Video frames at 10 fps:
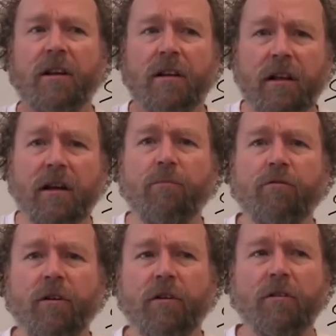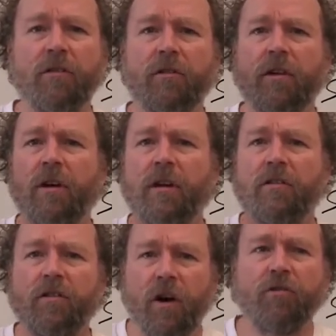liberals,
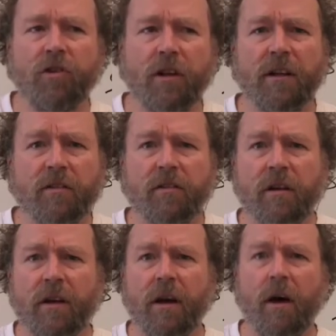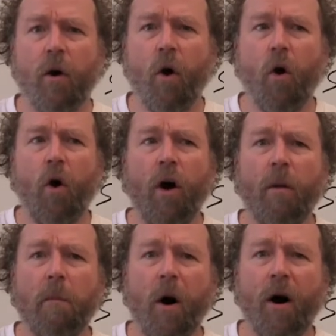socialists, all
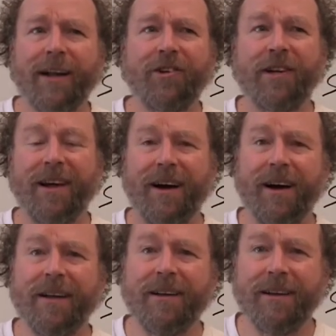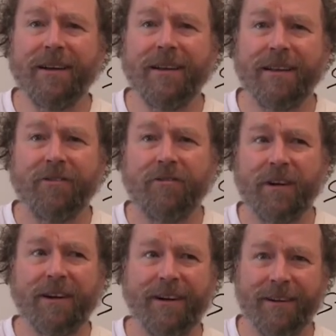marching under the
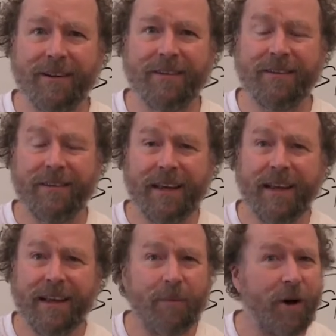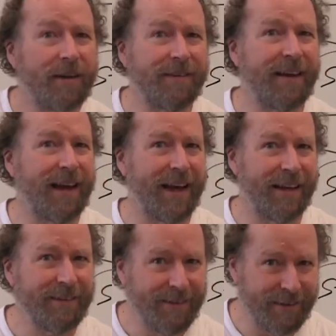tricolour, singing the
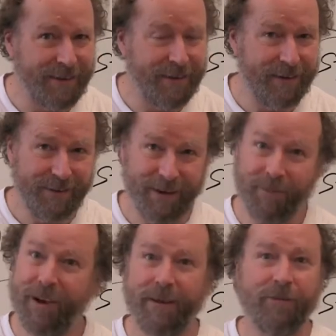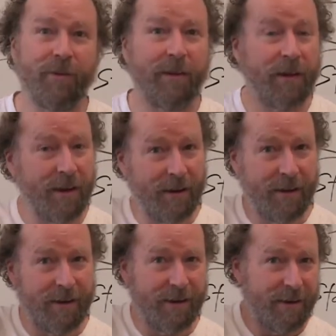Marseillaise, sometimes with
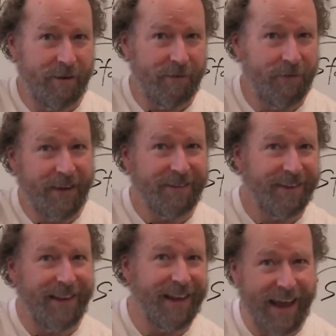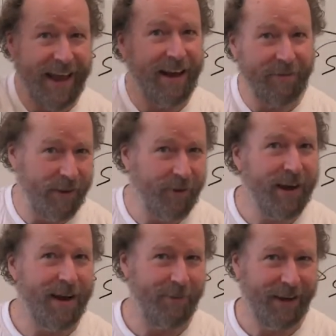fists in the air if they were
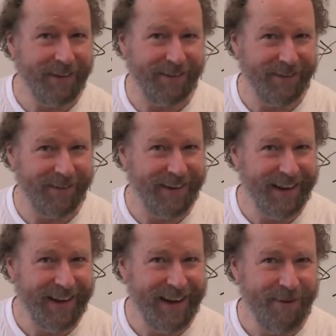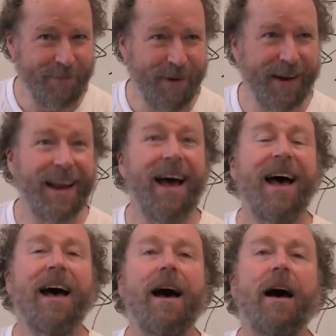communists, but
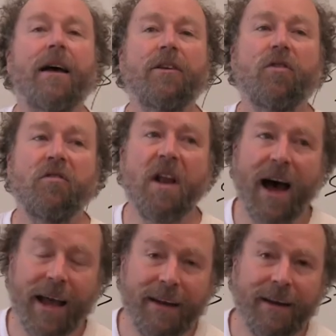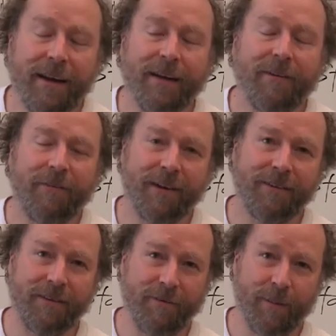united in
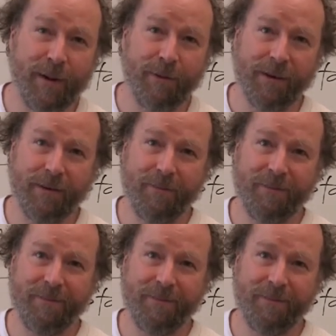defense of the Republic.